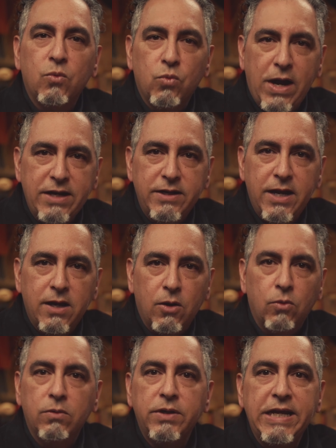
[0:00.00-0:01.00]
Right
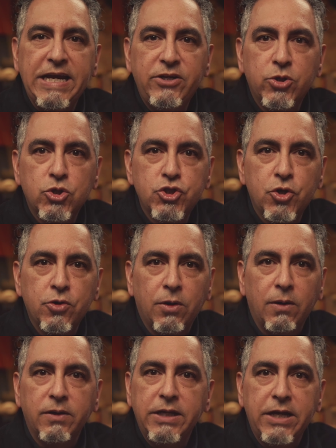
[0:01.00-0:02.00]
now. In your
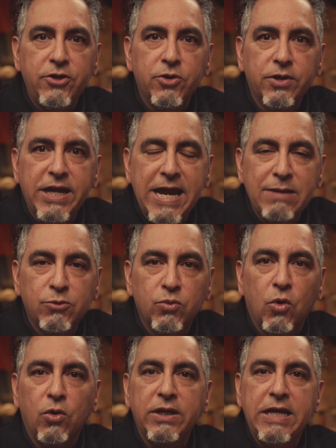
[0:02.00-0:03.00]
journal. In your camera roll.